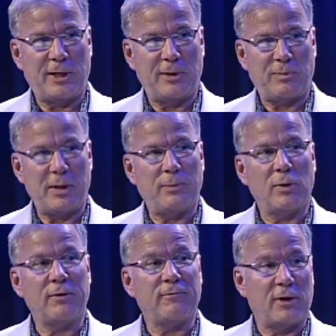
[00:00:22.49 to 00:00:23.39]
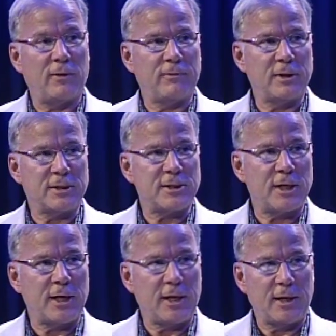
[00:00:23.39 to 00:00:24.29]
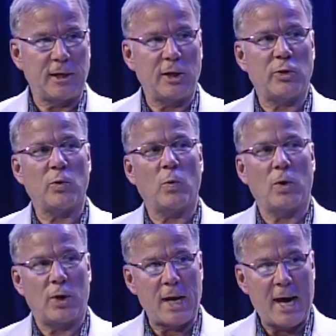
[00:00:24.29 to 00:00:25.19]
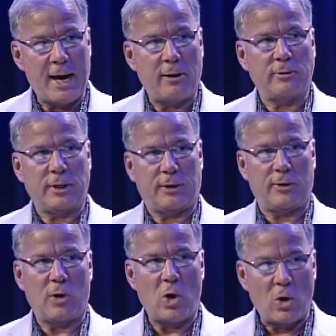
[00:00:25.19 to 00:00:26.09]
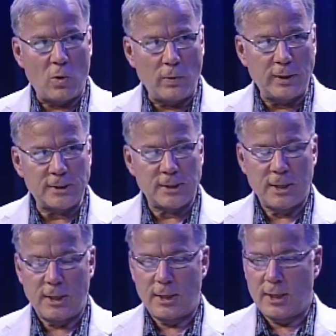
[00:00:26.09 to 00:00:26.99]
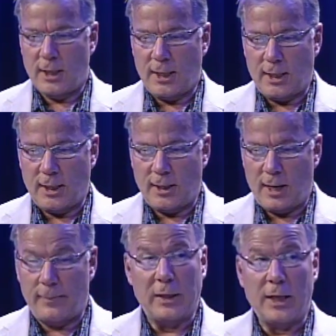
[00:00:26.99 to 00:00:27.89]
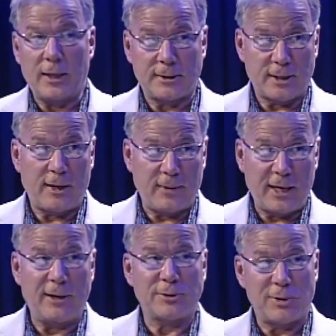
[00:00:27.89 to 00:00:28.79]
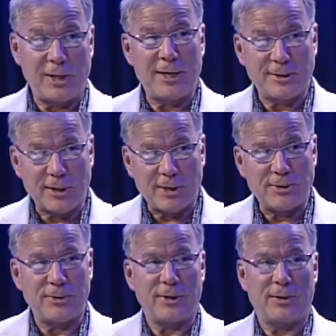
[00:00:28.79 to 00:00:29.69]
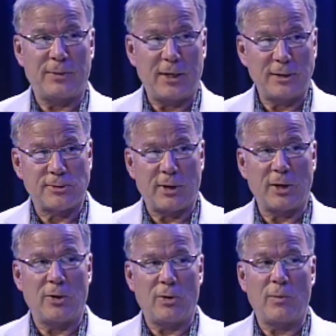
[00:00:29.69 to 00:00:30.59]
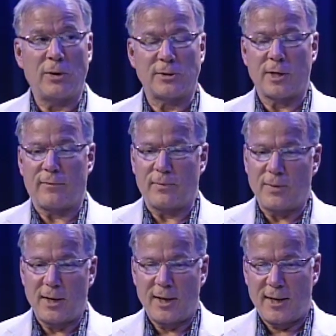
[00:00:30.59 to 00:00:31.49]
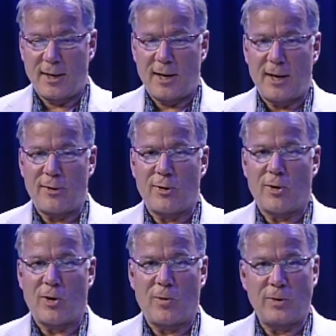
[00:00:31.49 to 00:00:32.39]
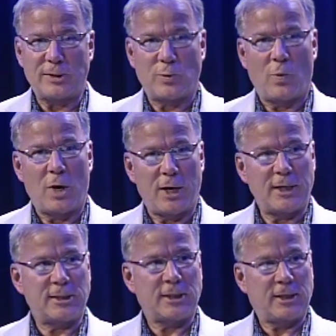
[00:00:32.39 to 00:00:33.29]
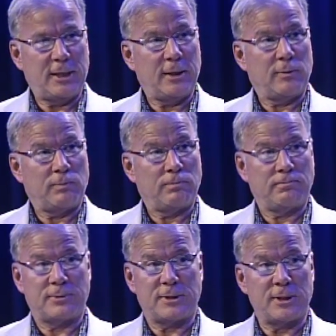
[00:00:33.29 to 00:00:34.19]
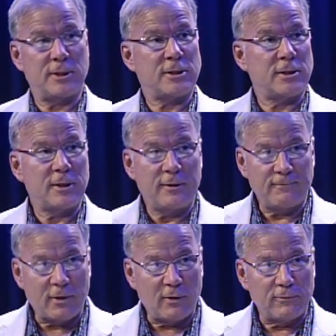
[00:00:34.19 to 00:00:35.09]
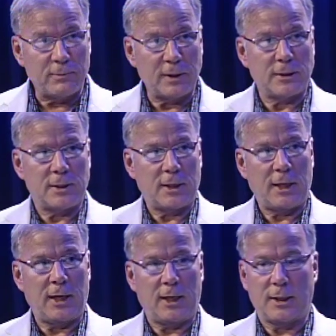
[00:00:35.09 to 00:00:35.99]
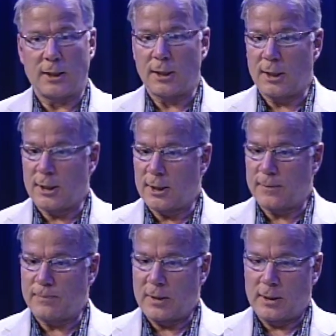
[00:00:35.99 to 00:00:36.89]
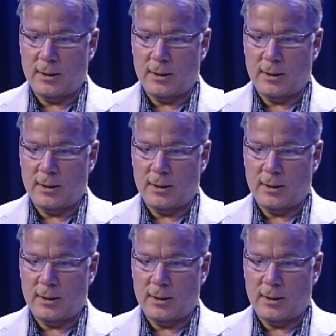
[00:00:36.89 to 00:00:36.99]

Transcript: get people involved in the city and get the word out, and they're always uh, I'm a liaison, I'm a council liaison to the mm-hmm. committee, so I go to most of them. And they're always wanting to get citizen involvement. And um,